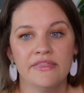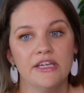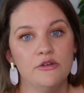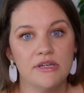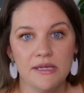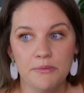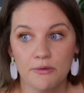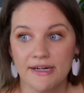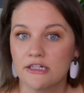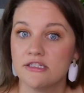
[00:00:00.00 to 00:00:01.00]
that you keep
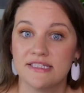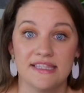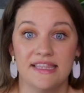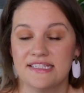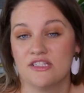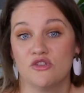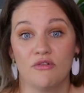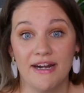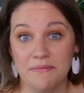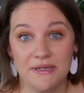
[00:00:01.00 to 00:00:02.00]
your records, this is
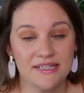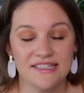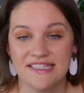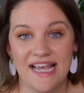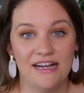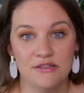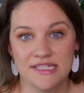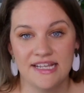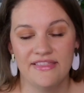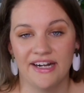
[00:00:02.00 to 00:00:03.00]
great because it's
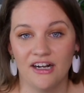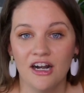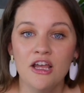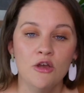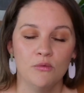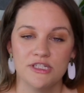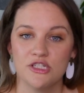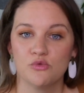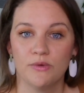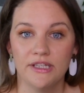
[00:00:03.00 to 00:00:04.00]
housed in there, which
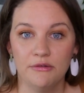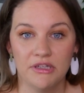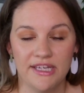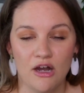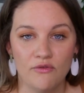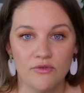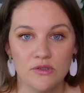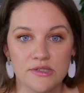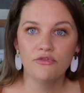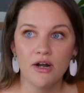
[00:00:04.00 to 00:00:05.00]
is really, really
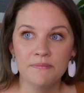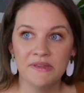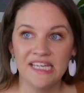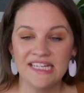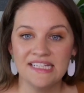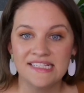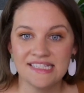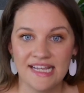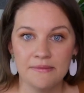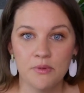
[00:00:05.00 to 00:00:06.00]
helpful. From the
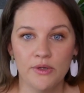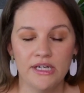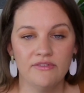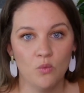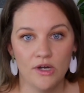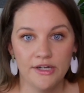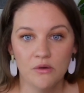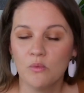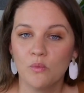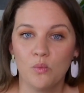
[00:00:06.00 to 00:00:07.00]
standpoint of
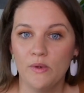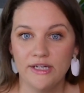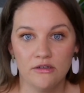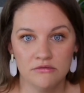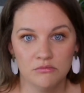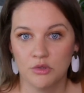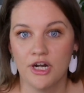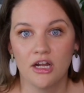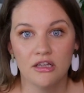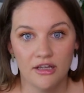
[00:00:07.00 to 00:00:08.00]
one, we're
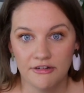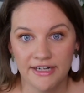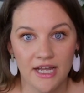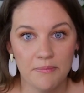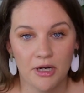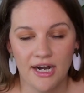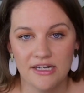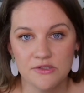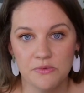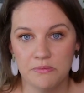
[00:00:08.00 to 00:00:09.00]
not cluttering up our
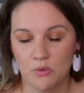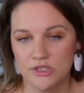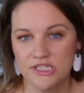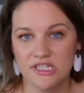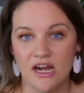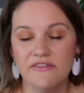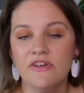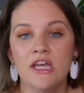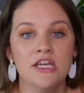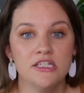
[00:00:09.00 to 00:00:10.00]
house with more stuff.
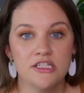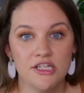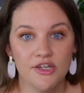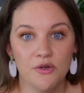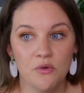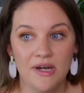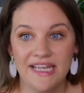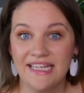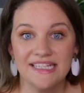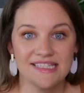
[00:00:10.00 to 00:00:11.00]
Two,
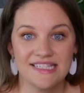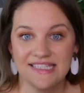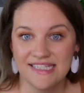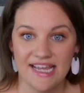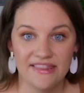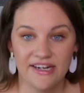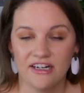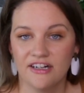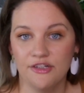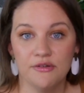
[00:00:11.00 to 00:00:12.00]
it gets to stay
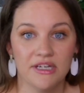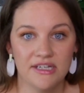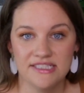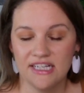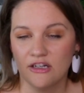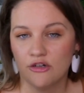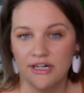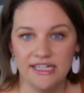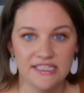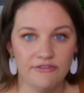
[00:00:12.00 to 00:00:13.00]
there. You can
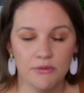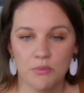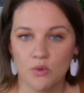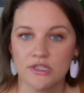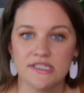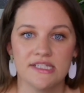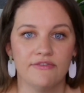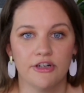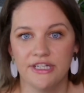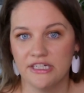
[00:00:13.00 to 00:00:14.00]
create different boards,
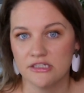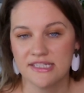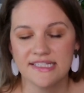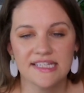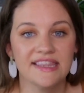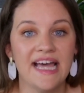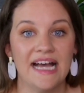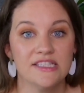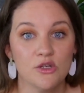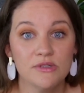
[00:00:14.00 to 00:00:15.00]
different years, things like
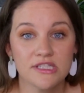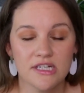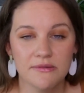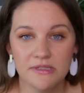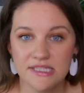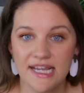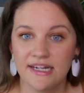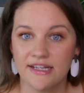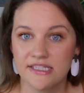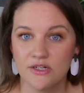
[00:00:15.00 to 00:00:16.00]
that. So it's going to stay
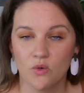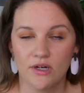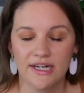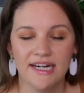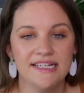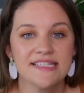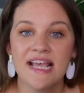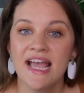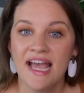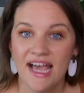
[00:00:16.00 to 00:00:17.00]
nice and organized.
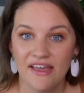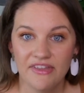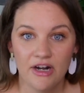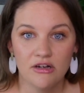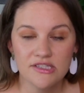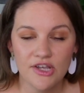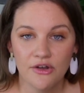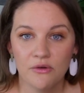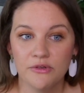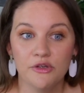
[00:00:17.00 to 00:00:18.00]
And then
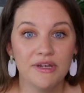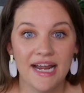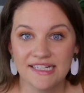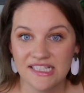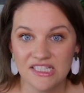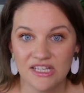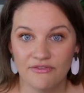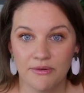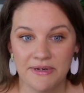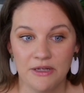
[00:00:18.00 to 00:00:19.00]
also you can access
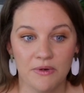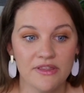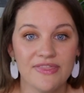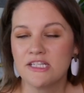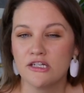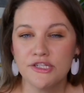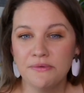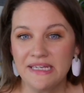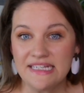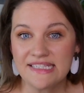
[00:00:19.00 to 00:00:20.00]
it from anywhere. It's
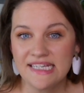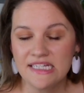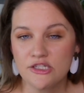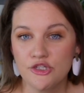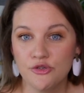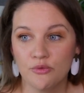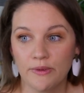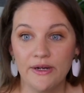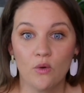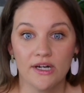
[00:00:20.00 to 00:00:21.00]
also easy to
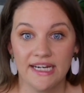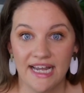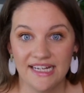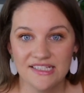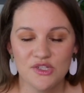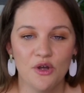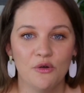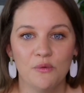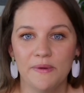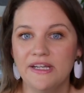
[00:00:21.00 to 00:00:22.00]
reorganize.
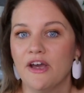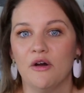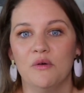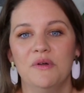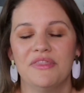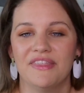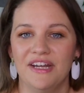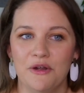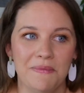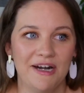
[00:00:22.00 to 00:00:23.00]
So we know
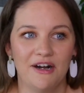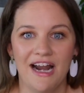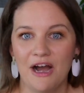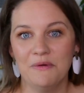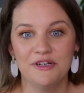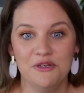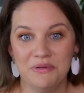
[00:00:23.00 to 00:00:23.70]
that no matter how well you